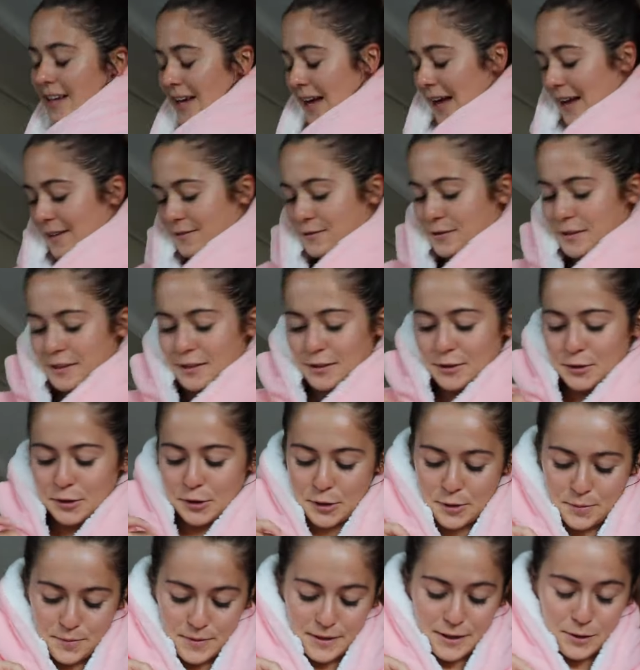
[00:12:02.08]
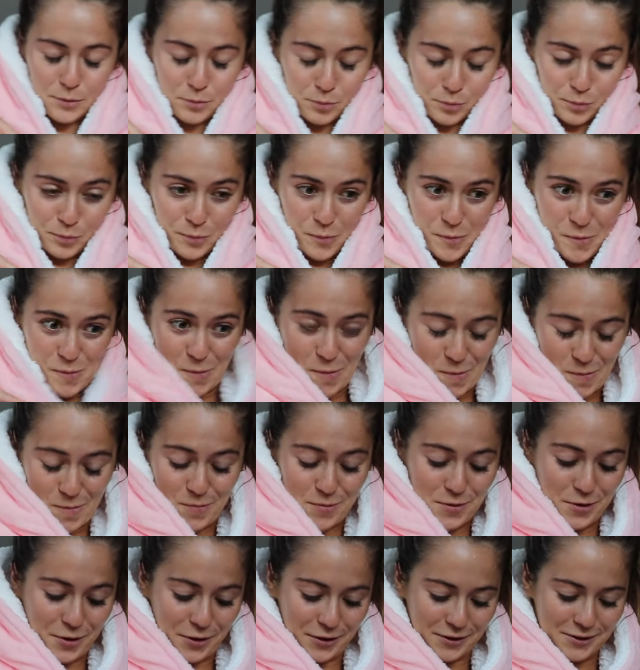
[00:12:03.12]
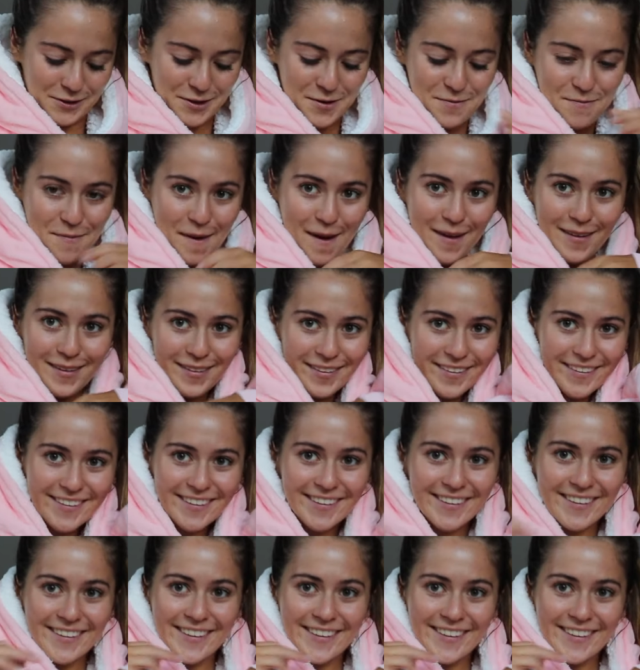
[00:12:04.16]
have one or two, but doesn't matter.